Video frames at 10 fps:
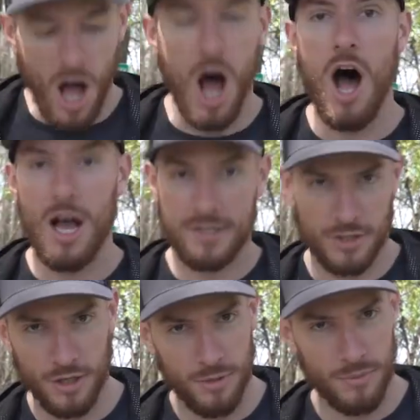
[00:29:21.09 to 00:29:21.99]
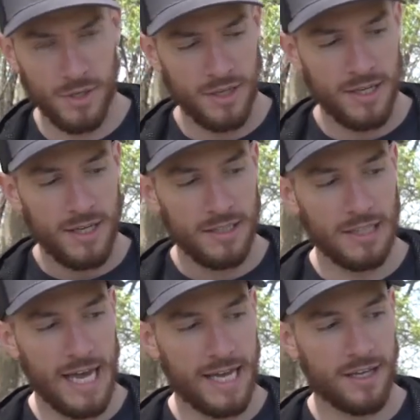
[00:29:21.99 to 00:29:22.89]
Awesome,
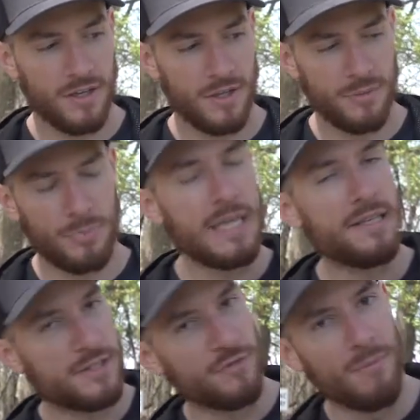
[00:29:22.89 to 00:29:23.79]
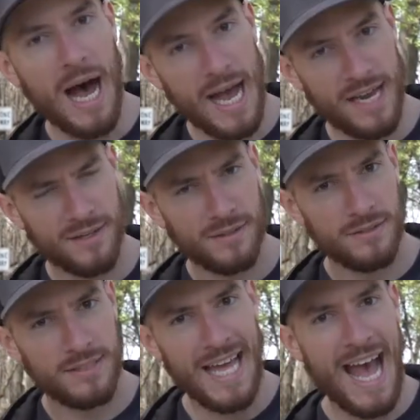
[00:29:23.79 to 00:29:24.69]
like, peace of mind
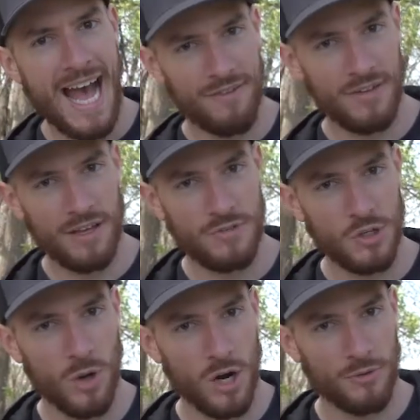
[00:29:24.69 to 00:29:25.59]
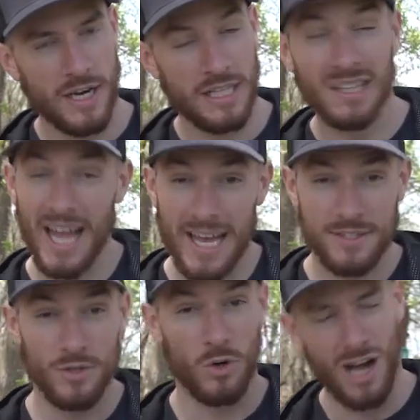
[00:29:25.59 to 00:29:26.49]
to have if you are running
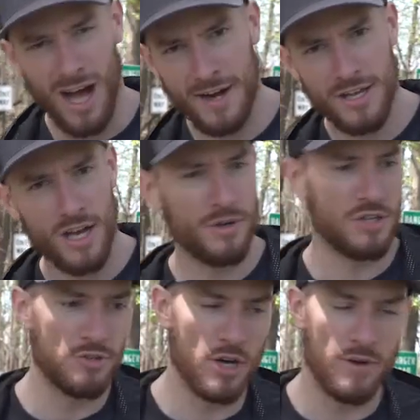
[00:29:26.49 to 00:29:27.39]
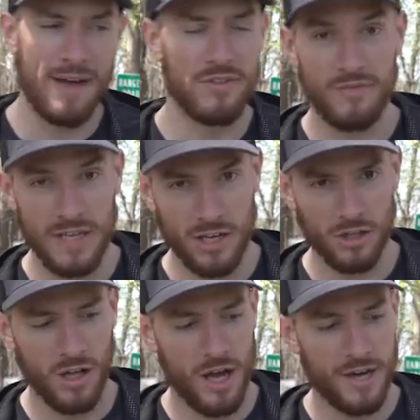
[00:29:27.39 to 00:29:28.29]
lights or audio and you don't have the
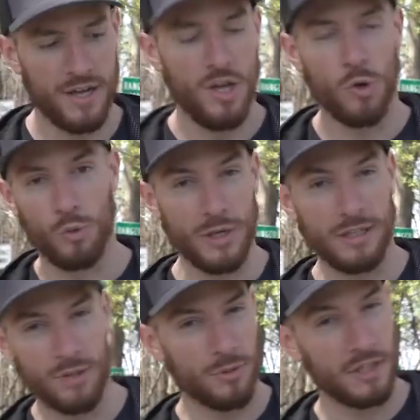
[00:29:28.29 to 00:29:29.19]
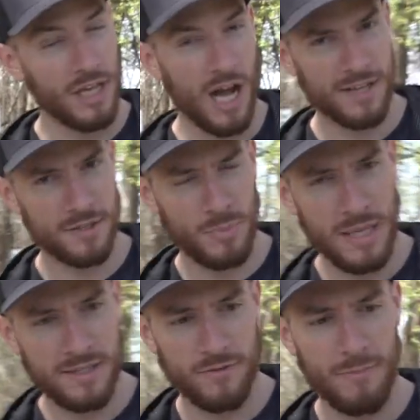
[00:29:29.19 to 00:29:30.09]
vehicle on. Really, really awesome
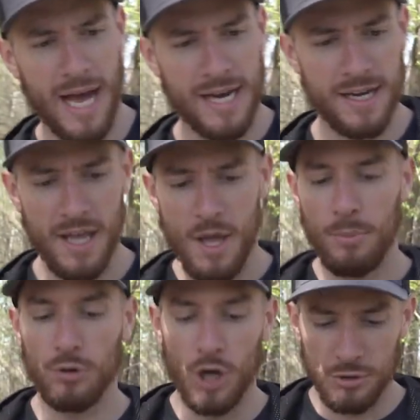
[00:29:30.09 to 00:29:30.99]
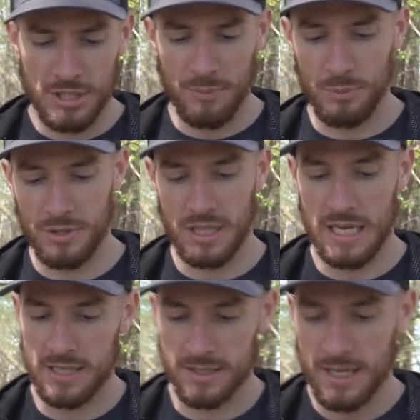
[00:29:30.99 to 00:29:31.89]
peace of mind. Pro tip with
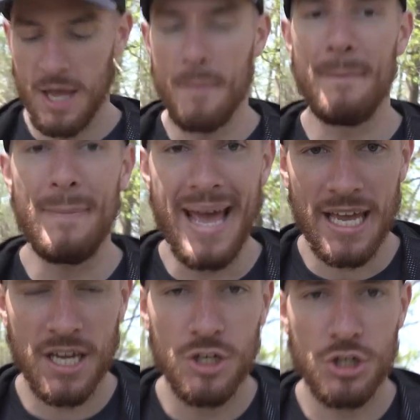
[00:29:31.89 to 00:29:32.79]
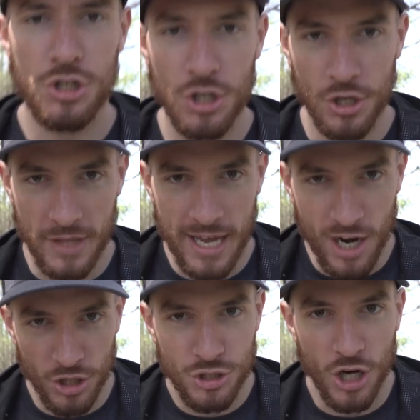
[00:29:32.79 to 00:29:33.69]
these, make sure they
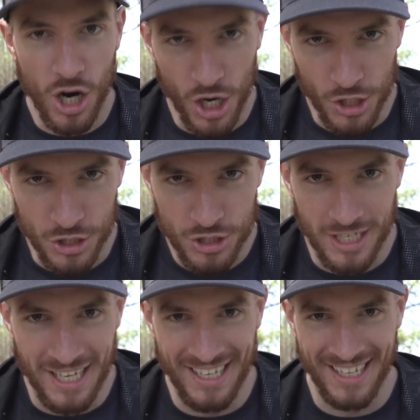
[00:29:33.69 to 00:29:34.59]
are charged.